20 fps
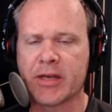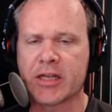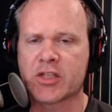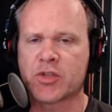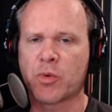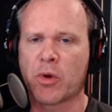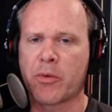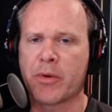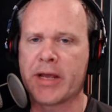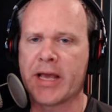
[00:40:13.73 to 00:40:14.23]

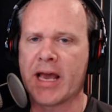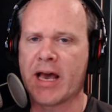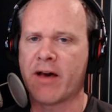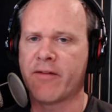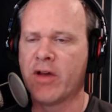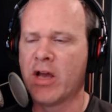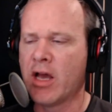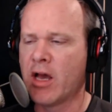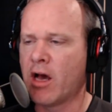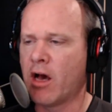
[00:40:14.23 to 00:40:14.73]
That's where we
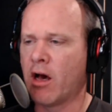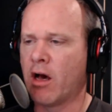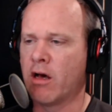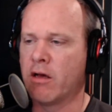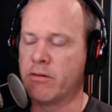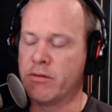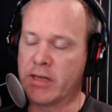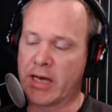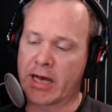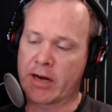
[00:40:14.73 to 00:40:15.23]
have
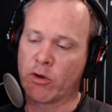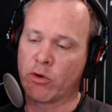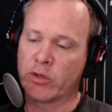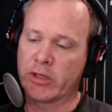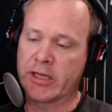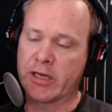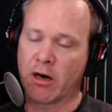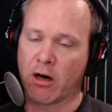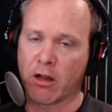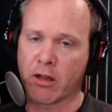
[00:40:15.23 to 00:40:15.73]
uh, not
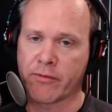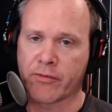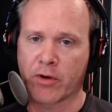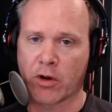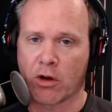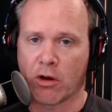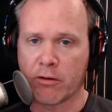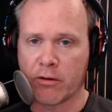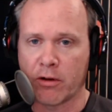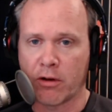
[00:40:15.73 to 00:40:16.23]
only all of
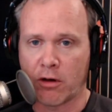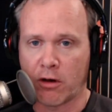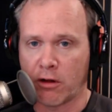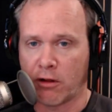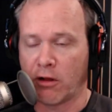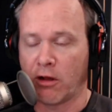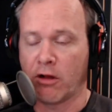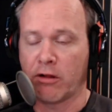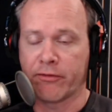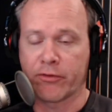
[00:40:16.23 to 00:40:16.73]
our
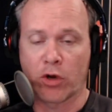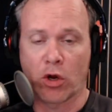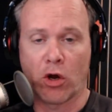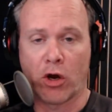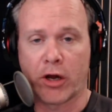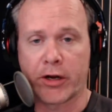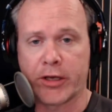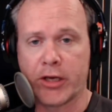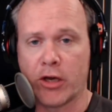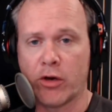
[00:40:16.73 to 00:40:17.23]
all, all, of our
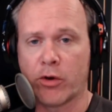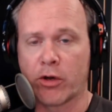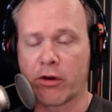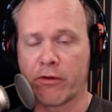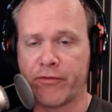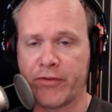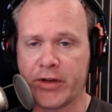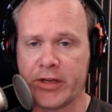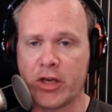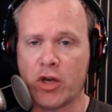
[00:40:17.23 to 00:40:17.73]
audio and
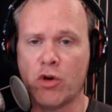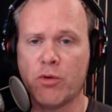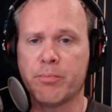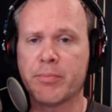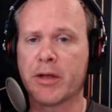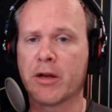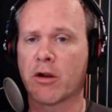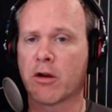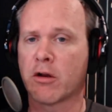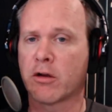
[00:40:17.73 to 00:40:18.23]
our video,
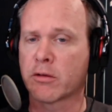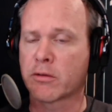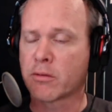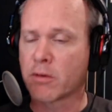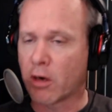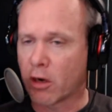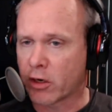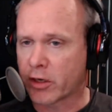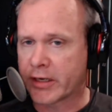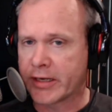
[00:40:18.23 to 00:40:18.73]
but our
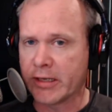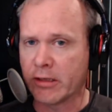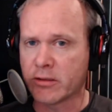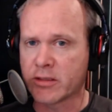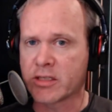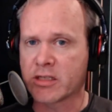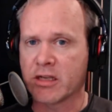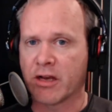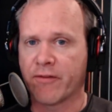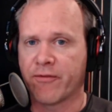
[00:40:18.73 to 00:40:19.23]
our
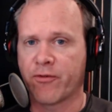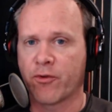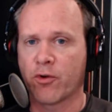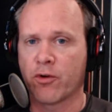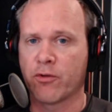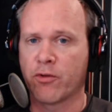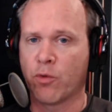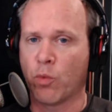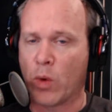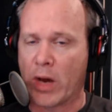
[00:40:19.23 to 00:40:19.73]
guild stuff
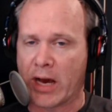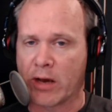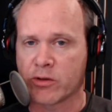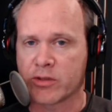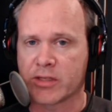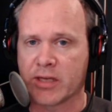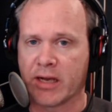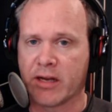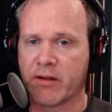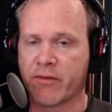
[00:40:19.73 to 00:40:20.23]
for the WoW
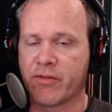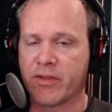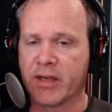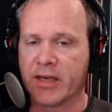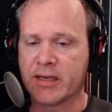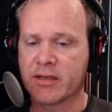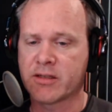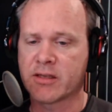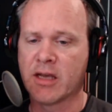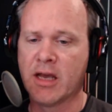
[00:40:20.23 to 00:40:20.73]
side of
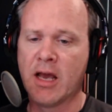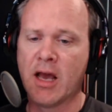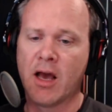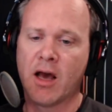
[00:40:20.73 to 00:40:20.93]
things,